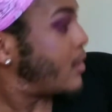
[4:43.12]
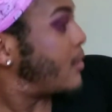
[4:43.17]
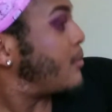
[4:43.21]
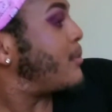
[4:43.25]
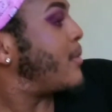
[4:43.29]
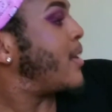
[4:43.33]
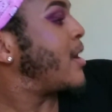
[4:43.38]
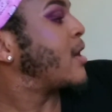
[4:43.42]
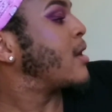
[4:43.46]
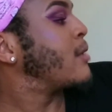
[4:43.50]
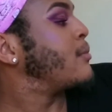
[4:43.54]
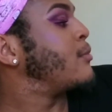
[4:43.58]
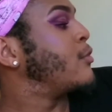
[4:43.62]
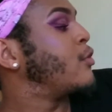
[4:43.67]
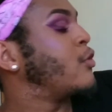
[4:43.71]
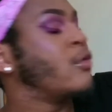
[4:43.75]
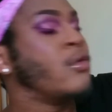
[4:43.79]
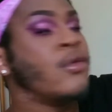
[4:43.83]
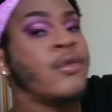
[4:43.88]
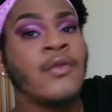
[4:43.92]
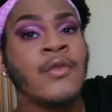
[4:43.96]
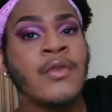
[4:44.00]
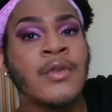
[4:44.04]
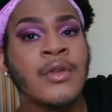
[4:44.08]
Make a
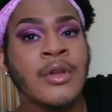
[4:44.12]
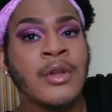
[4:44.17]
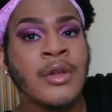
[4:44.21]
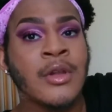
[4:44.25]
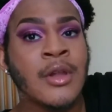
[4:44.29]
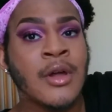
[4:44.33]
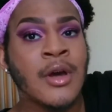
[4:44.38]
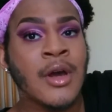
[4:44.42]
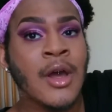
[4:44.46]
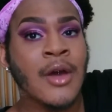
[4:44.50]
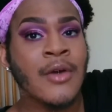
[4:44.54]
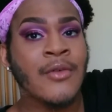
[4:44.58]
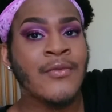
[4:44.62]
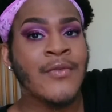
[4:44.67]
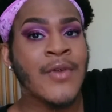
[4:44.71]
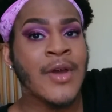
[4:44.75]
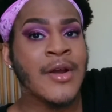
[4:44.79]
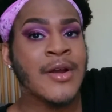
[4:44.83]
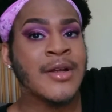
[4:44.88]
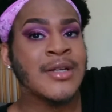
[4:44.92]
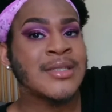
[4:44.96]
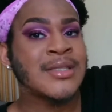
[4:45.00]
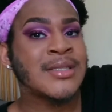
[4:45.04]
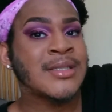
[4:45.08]
Move look
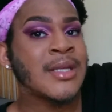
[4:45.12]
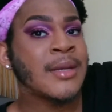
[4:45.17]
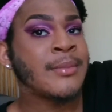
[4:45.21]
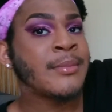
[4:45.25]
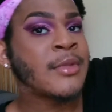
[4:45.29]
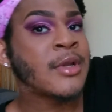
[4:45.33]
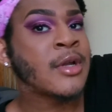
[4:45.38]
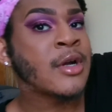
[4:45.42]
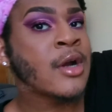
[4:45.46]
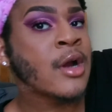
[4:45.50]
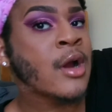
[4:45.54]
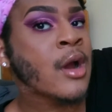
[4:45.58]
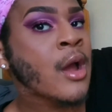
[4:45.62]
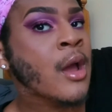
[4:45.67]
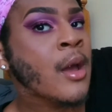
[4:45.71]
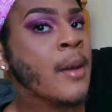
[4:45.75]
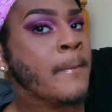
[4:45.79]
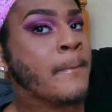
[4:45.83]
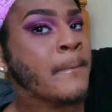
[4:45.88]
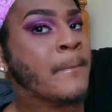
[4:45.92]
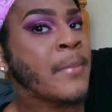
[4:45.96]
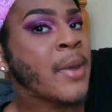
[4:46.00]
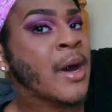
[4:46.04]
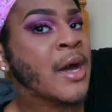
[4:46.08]
very similar,
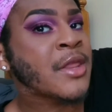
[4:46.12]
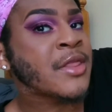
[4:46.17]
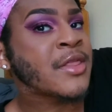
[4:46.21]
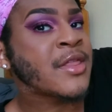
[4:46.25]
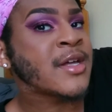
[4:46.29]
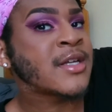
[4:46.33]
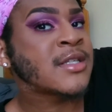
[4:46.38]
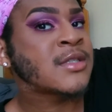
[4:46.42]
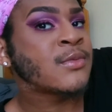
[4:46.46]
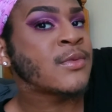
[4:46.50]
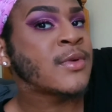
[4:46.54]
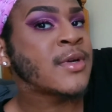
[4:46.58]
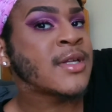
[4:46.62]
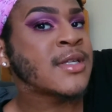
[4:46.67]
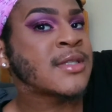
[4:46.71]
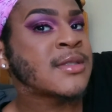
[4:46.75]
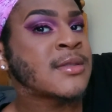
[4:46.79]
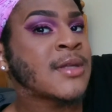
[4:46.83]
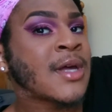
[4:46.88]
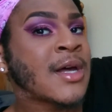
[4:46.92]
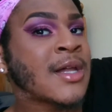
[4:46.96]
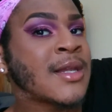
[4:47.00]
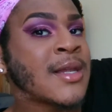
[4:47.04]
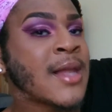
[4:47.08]
but this one
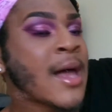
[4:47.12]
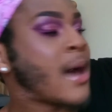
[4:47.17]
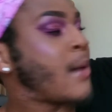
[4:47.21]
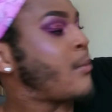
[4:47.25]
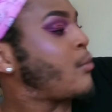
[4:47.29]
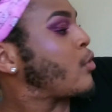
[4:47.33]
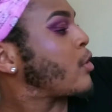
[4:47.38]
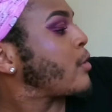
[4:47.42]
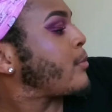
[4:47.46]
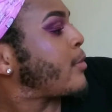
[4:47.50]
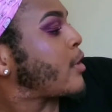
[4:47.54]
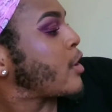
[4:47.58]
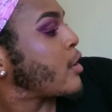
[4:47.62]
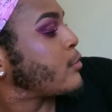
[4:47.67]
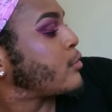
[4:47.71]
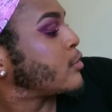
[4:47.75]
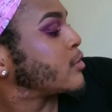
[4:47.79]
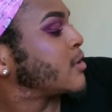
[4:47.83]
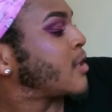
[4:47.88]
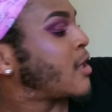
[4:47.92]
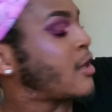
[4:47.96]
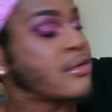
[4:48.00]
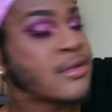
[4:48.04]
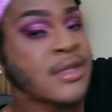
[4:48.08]
is a lot more
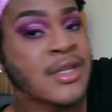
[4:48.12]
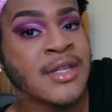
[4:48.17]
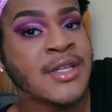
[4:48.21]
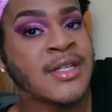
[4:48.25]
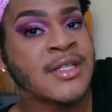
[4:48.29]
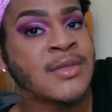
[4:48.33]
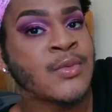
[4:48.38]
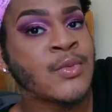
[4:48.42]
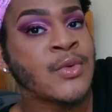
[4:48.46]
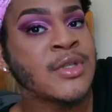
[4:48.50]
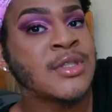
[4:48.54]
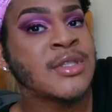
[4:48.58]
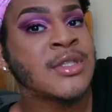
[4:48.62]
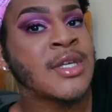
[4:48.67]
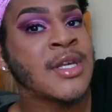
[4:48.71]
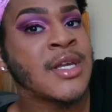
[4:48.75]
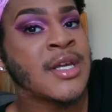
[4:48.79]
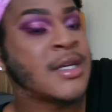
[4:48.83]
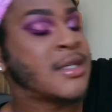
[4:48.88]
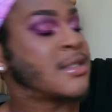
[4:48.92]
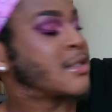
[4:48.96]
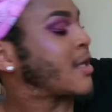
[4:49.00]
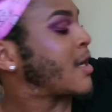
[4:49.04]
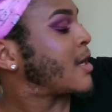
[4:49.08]
purple toned, and this one
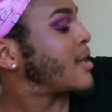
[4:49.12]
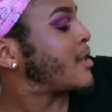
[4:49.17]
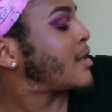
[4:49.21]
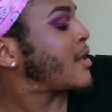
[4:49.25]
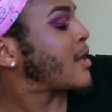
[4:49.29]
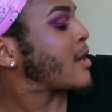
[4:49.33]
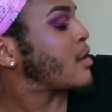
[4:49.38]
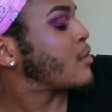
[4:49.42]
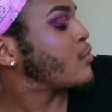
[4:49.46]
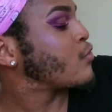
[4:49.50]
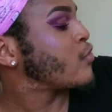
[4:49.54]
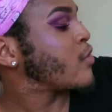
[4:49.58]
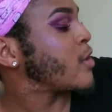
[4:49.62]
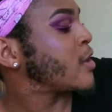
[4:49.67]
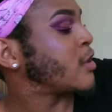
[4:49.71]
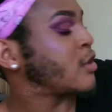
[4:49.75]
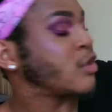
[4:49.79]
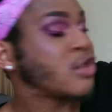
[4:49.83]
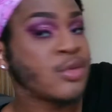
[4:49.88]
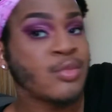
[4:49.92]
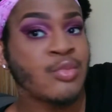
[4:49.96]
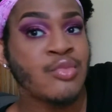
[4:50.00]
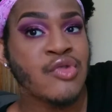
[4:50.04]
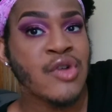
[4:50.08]
is kind of like a
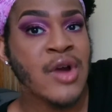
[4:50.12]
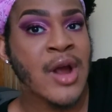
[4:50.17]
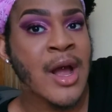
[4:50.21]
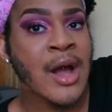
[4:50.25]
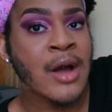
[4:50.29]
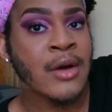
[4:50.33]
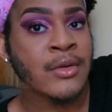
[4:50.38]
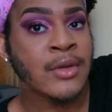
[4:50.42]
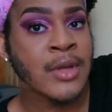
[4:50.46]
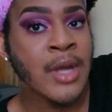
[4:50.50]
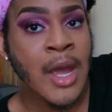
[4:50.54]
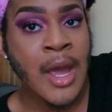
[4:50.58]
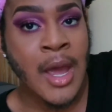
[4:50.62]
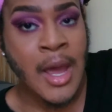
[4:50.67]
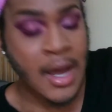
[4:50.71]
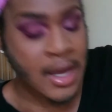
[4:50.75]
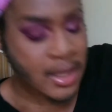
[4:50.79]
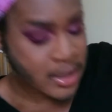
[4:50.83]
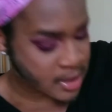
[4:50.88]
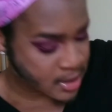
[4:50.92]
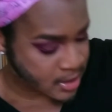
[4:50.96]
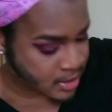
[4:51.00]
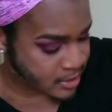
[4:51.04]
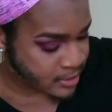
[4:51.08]
reddish brown.
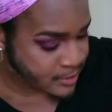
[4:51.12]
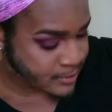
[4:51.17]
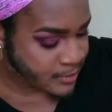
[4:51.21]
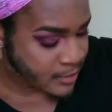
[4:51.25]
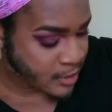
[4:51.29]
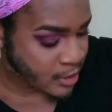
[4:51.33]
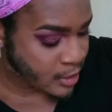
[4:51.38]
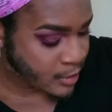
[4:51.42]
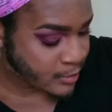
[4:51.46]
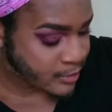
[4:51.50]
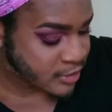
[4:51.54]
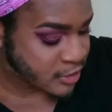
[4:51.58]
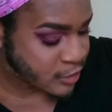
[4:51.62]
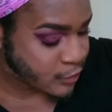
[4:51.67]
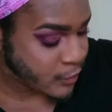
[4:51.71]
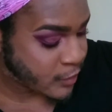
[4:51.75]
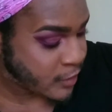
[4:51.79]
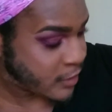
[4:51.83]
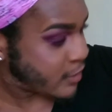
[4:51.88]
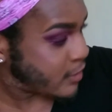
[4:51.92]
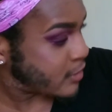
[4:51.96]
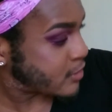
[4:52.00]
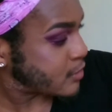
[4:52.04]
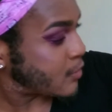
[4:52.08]
And then in the middle
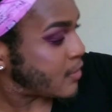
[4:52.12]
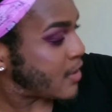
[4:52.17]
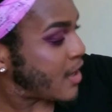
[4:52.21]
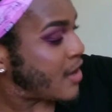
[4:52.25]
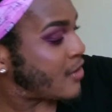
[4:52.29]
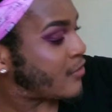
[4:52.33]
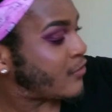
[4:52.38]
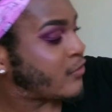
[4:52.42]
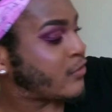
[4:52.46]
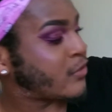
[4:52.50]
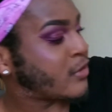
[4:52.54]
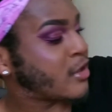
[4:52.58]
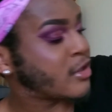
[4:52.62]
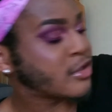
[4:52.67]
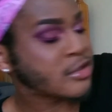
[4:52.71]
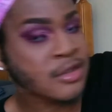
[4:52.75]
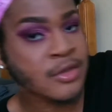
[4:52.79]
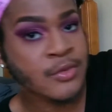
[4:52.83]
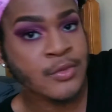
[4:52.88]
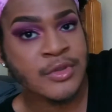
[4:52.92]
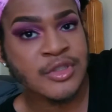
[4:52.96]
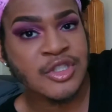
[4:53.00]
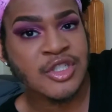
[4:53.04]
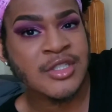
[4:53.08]
between those we have
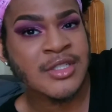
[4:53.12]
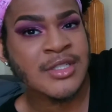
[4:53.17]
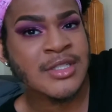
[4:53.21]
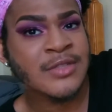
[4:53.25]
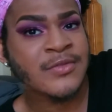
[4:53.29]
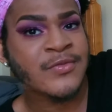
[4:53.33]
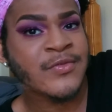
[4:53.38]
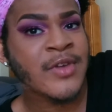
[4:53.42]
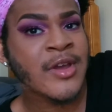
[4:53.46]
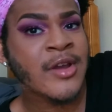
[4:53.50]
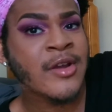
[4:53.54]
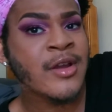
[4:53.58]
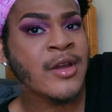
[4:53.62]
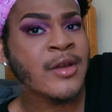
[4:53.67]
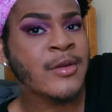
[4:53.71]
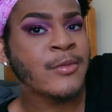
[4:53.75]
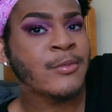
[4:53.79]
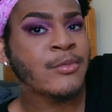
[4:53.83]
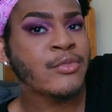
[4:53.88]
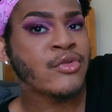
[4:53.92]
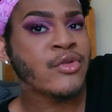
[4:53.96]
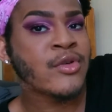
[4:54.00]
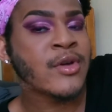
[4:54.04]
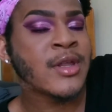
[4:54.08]
Fluster, which is this very
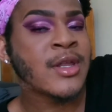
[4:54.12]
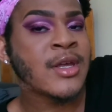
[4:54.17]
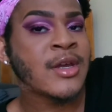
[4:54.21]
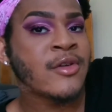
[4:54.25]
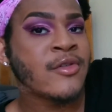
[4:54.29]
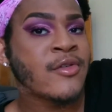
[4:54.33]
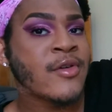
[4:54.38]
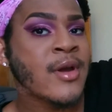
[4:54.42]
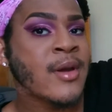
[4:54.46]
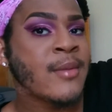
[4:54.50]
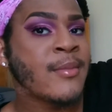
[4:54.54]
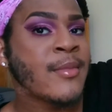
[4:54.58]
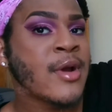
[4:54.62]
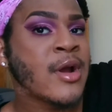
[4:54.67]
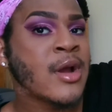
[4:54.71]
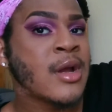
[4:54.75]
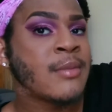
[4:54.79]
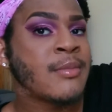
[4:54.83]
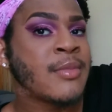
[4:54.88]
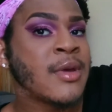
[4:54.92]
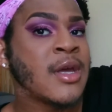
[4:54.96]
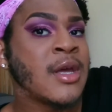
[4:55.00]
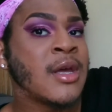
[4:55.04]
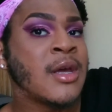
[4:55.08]
pretty cranberry
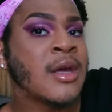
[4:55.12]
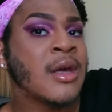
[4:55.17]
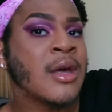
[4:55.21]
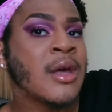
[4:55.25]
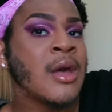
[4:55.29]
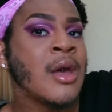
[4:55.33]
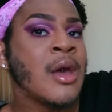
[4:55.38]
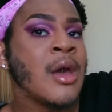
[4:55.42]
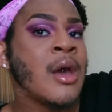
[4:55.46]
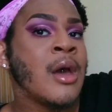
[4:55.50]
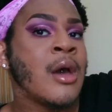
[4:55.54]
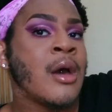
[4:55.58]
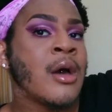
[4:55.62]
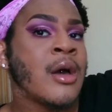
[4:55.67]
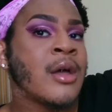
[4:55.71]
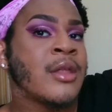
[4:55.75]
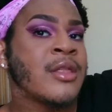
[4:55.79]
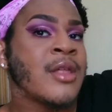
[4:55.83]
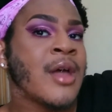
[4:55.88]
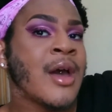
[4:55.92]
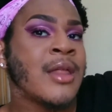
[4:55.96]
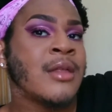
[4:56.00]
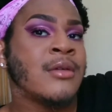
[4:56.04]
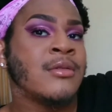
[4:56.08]
pink.
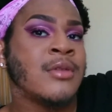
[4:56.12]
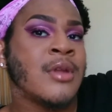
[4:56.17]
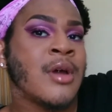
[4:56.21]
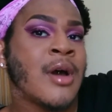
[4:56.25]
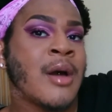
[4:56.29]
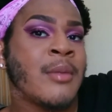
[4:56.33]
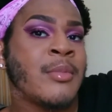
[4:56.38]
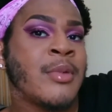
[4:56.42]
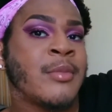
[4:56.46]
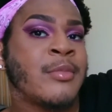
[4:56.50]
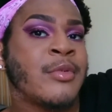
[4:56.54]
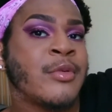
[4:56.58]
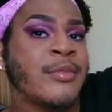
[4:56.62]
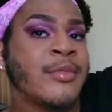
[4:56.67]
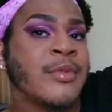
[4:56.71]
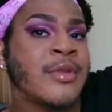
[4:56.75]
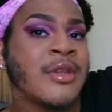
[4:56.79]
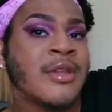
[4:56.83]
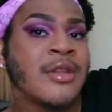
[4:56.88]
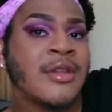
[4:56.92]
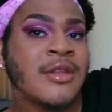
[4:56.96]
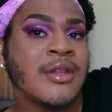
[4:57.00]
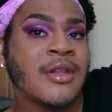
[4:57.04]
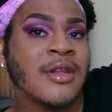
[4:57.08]
I don't know how people,
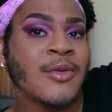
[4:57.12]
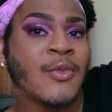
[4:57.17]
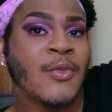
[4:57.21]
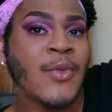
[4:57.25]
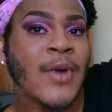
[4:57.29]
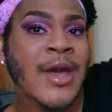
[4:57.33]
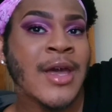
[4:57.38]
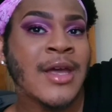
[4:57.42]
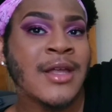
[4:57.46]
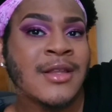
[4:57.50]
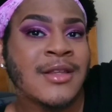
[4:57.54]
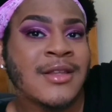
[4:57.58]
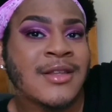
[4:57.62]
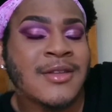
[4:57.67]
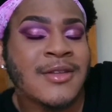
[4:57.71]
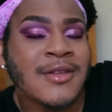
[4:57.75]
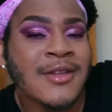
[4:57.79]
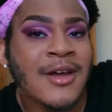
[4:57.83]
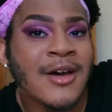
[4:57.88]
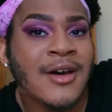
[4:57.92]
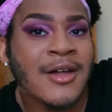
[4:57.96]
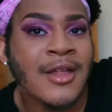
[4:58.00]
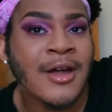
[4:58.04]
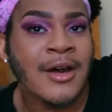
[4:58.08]
wait,
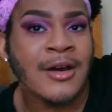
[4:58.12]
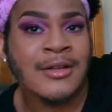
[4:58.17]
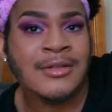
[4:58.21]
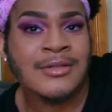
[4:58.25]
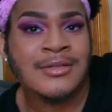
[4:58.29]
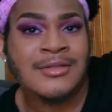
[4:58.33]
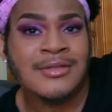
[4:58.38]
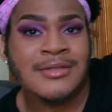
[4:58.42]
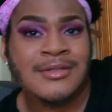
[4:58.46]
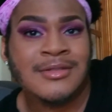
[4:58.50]
hold on.